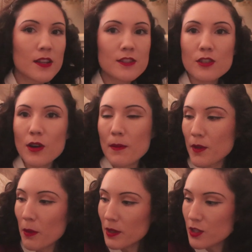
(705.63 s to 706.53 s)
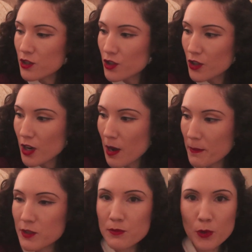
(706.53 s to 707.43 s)
So I'm not really sure how
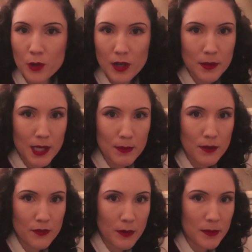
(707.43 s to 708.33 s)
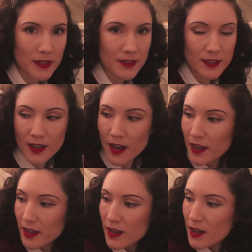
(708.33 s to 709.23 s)
much more I'm gonna be filming
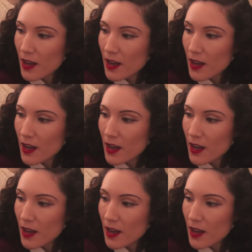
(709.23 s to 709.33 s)
today.